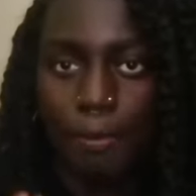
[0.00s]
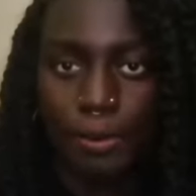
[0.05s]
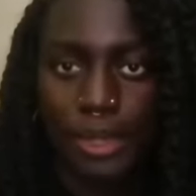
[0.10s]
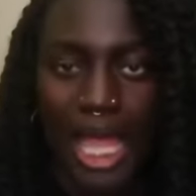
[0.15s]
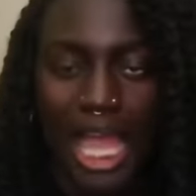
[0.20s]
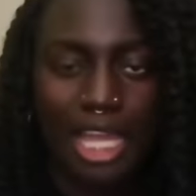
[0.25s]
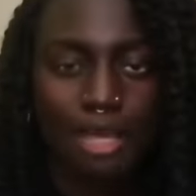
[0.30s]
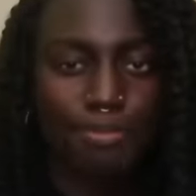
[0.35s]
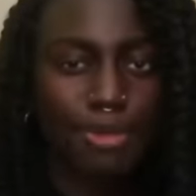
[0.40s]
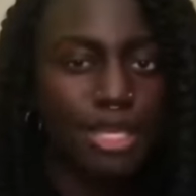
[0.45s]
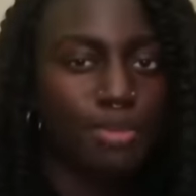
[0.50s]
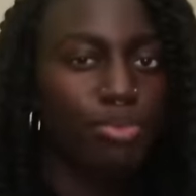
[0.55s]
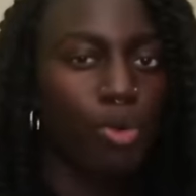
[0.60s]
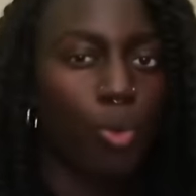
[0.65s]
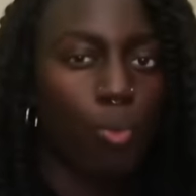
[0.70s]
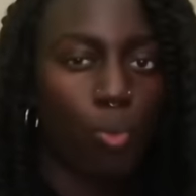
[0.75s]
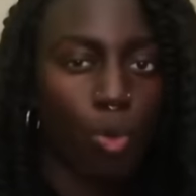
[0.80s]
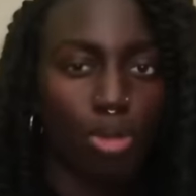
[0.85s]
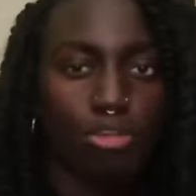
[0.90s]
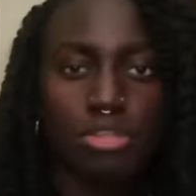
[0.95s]
Black
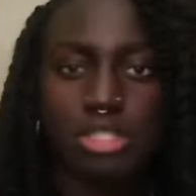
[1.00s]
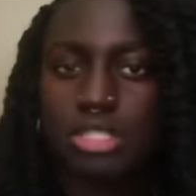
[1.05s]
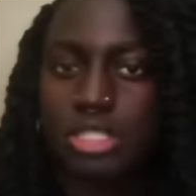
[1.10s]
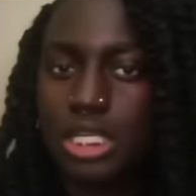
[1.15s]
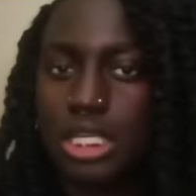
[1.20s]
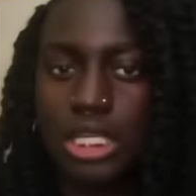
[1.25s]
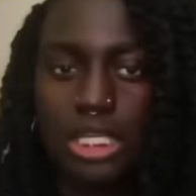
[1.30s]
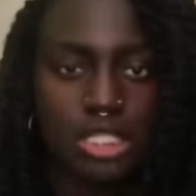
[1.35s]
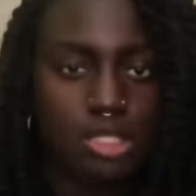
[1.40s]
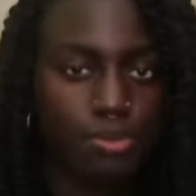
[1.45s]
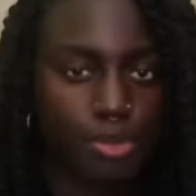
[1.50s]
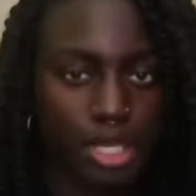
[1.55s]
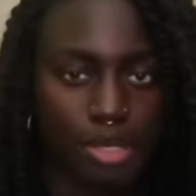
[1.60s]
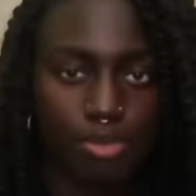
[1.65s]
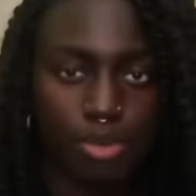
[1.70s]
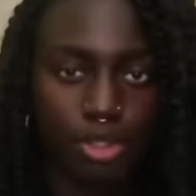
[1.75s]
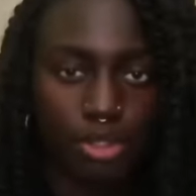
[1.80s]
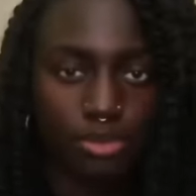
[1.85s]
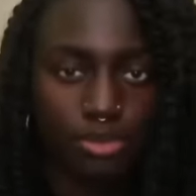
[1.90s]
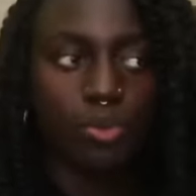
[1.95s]
people weren't seen as
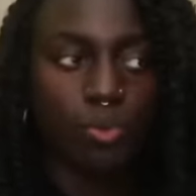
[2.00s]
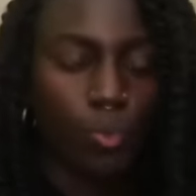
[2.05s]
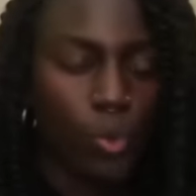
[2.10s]
people.